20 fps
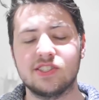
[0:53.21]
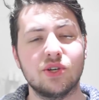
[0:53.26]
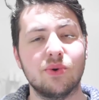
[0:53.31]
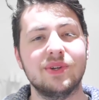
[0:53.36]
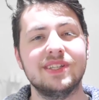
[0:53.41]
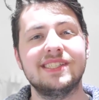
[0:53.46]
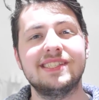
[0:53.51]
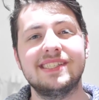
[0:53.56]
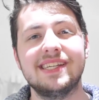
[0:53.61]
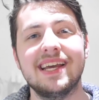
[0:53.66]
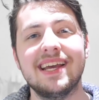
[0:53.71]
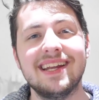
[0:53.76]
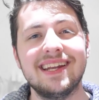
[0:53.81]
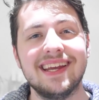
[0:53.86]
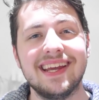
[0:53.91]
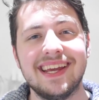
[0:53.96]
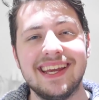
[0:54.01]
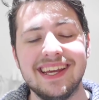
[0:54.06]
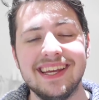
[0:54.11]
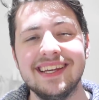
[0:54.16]
So instead,
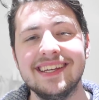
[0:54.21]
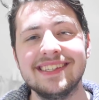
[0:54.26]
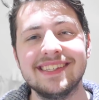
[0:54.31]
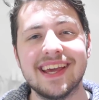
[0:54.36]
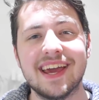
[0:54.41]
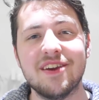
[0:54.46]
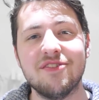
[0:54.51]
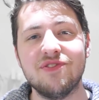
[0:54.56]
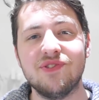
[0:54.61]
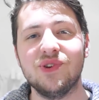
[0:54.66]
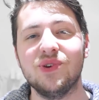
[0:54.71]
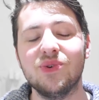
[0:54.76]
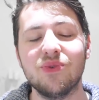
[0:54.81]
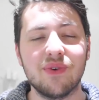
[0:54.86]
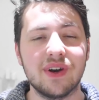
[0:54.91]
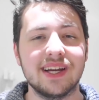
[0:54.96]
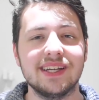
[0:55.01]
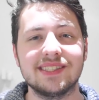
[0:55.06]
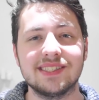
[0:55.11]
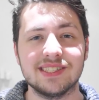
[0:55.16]
here's a few
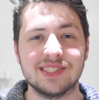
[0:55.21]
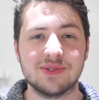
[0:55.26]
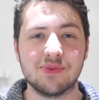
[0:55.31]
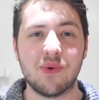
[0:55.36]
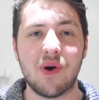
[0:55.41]
reasons